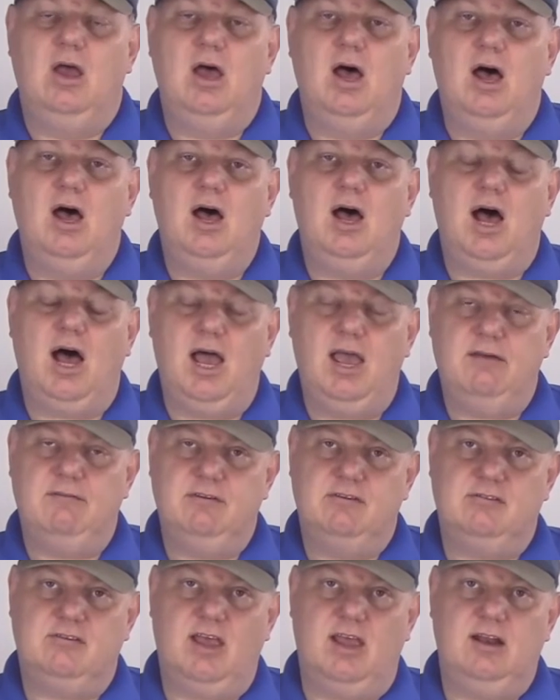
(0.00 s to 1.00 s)
I have a
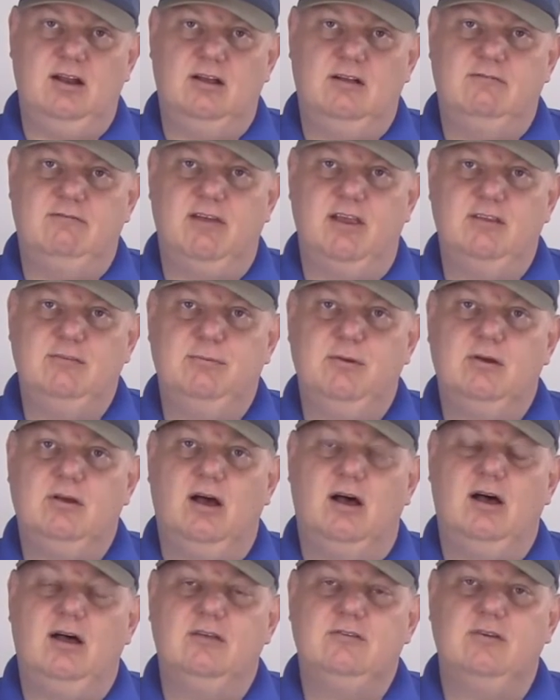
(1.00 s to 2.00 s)
site on Facebook. I
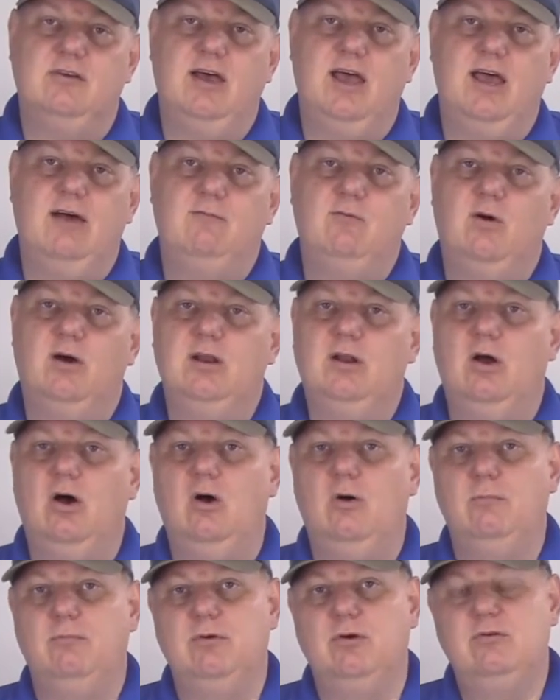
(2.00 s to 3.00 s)
also have one on
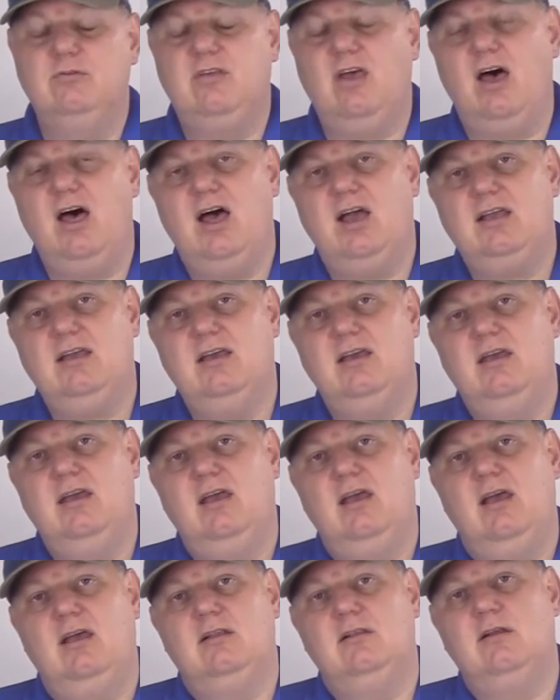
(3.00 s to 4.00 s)
Homebrew Talk.
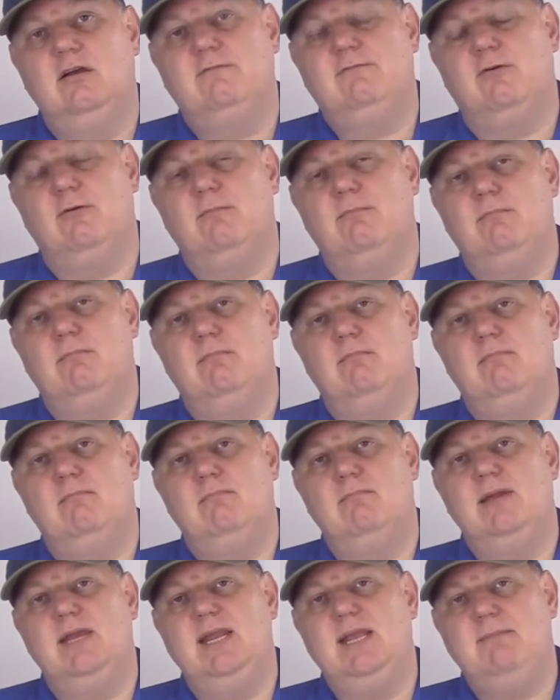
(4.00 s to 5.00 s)
Look for
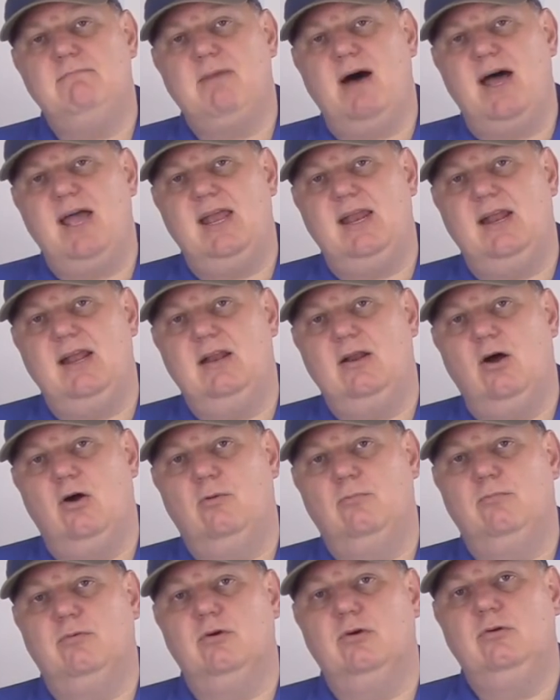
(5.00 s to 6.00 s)
Mini Mite in
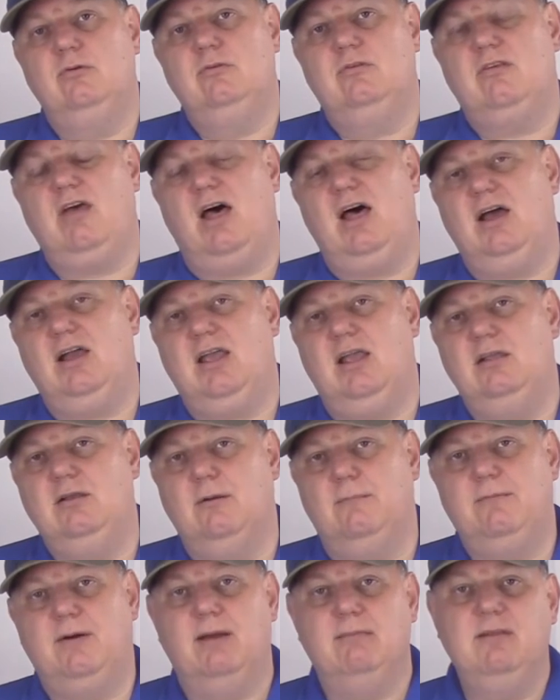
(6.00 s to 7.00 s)
Homebrew Talk.
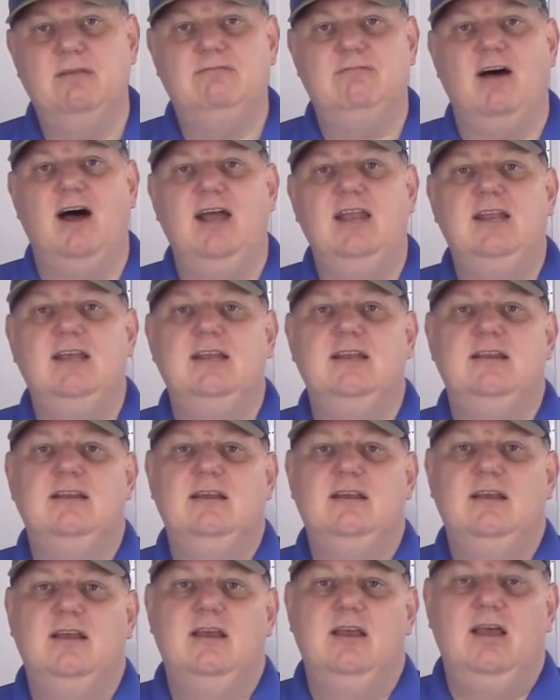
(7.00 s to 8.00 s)
You'll probably find it.
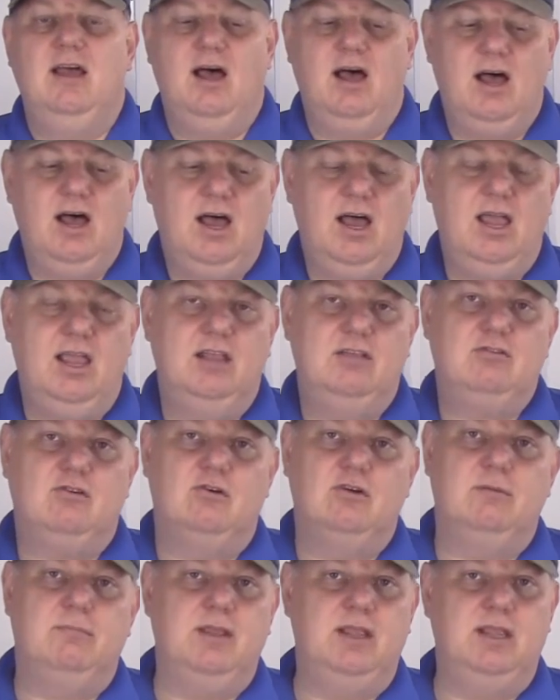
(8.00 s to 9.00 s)
It's
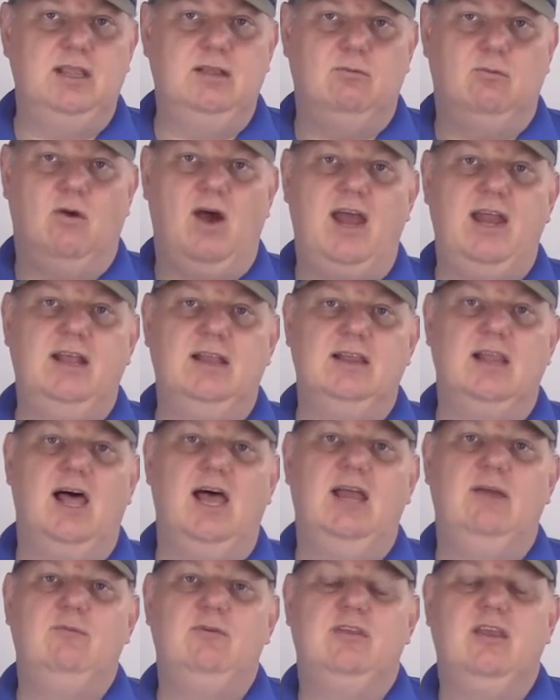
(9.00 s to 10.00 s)
going to be right in
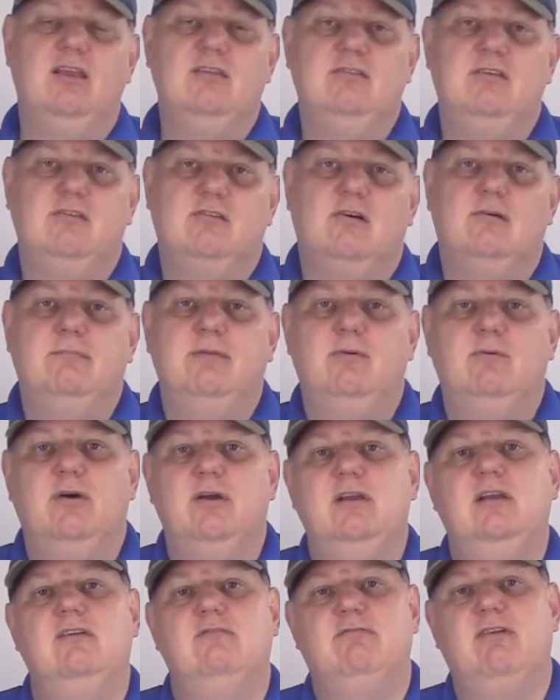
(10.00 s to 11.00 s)
line with this. It's going to be where
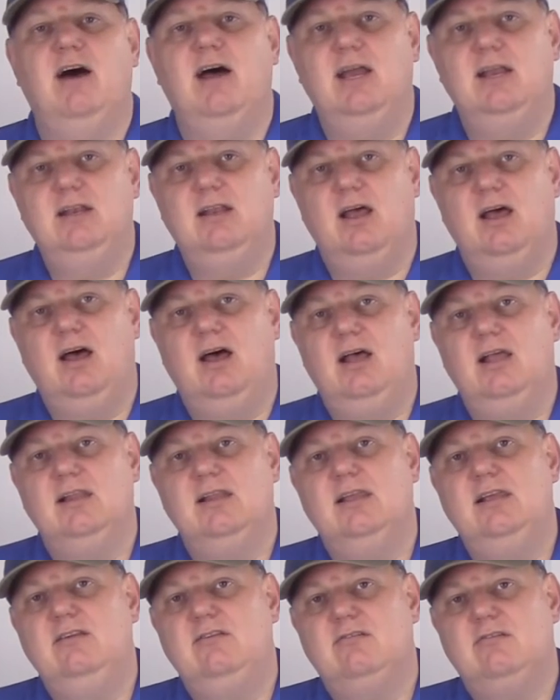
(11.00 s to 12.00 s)
you can find
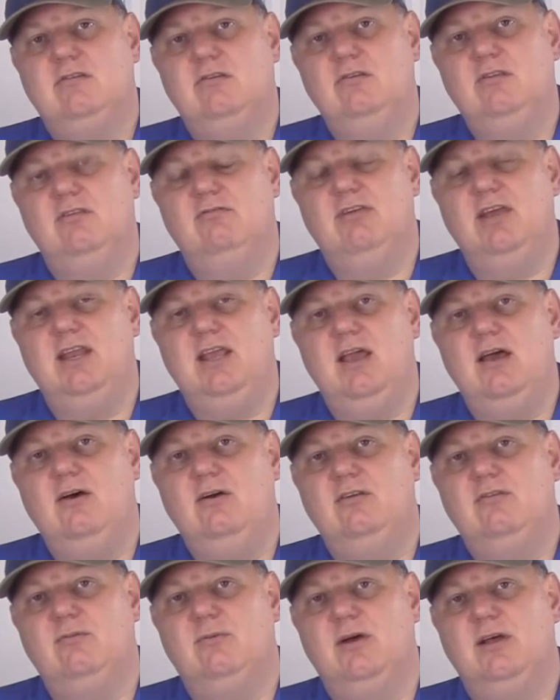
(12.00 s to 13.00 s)
links to the
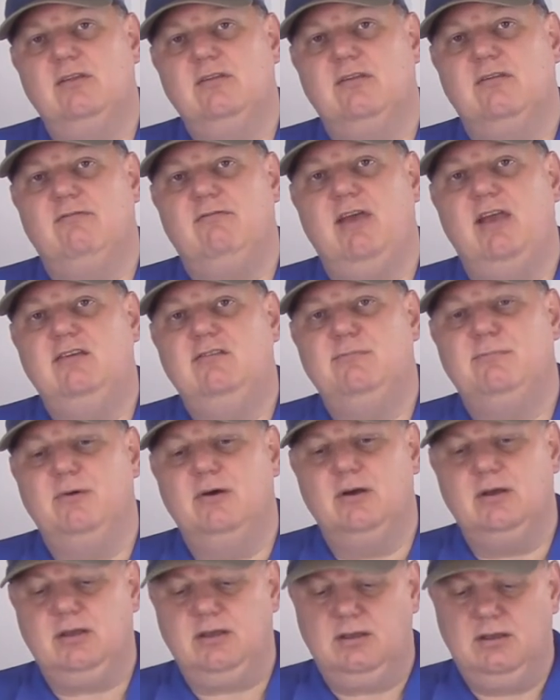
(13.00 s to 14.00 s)
video as well as the
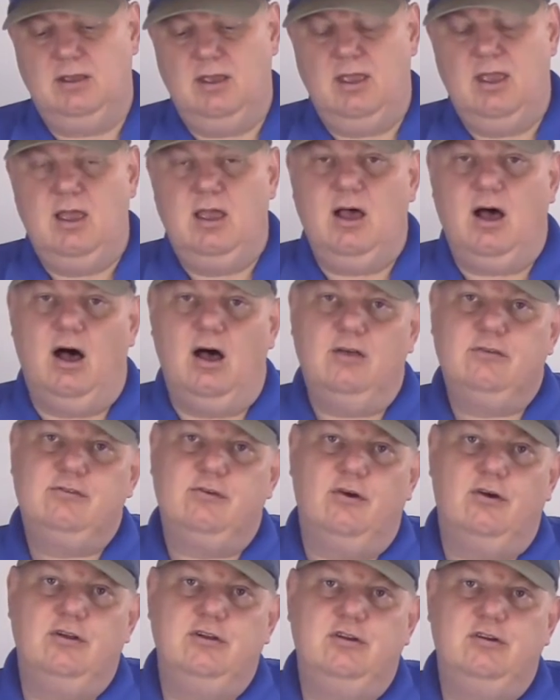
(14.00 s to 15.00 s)
Facebook.
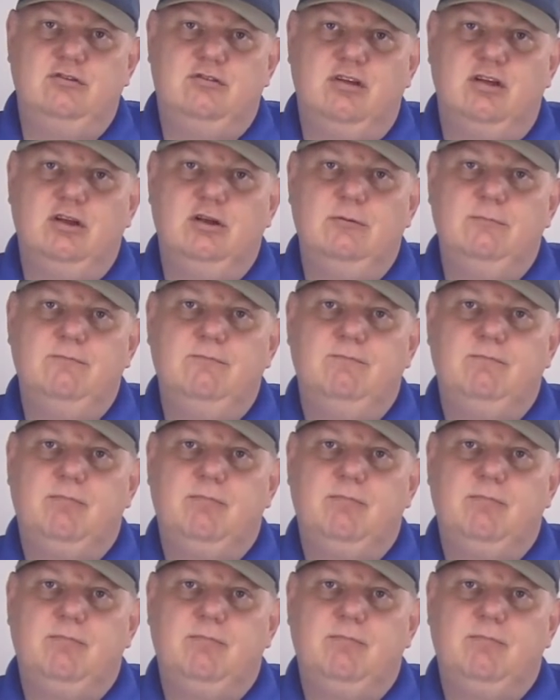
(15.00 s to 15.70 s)
Also on YouTube,